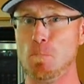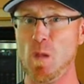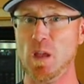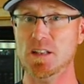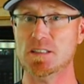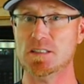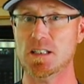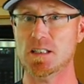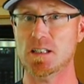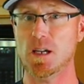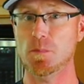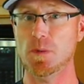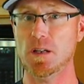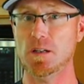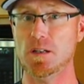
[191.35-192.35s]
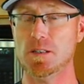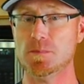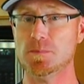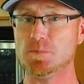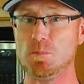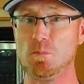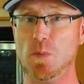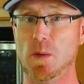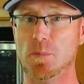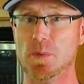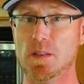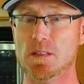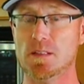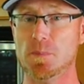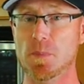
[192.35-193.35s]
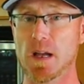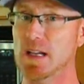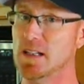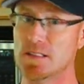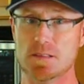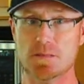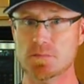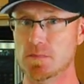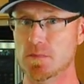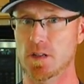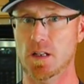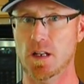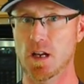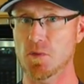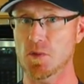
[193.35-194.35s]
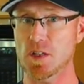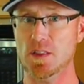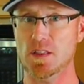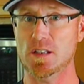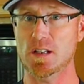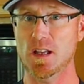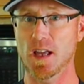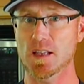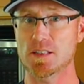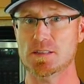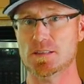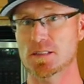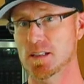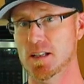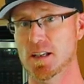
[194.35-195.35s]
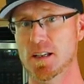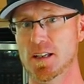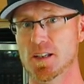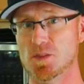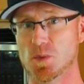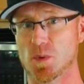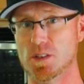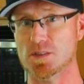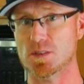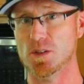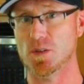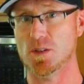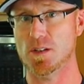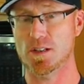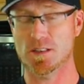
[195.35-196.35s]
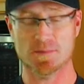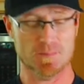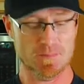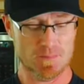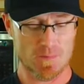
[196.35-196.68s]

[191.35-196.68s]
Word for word: It is that time of year, pumpkin spice and everything nice is what's going on.